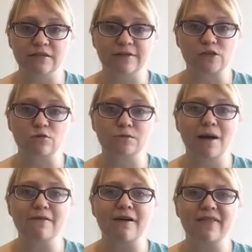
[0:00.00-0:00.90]
individuals
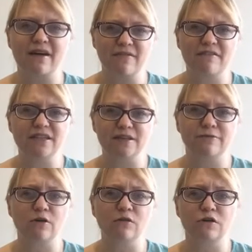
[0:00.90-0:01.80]
might find that very
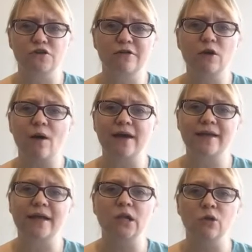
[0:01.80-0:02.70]
difficult because you're in
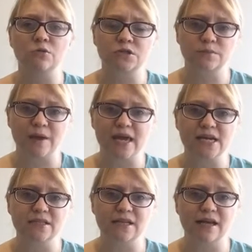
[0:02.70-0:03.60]
quite an enclosed
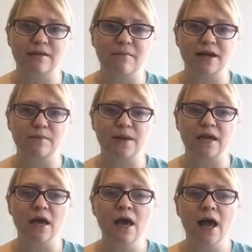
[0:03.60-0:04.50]
space, and it might
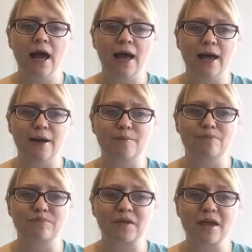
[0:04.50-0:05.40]
be
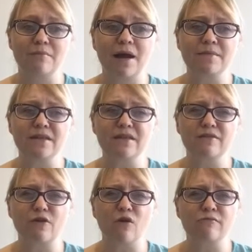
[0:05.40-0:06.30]
that
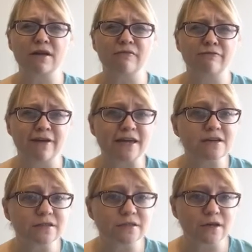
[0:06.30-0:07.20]
they've got real
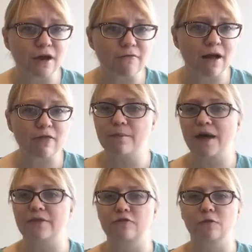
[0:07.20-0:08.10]
fears around the
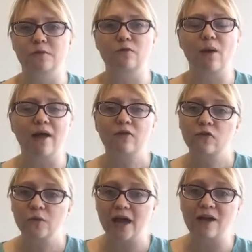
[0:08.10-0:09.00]
bathtub as well.
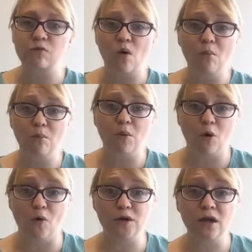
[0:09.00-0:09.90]
So we had one
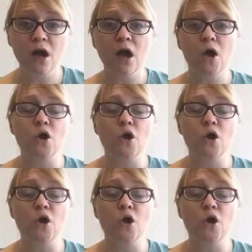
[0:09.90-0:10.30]
boy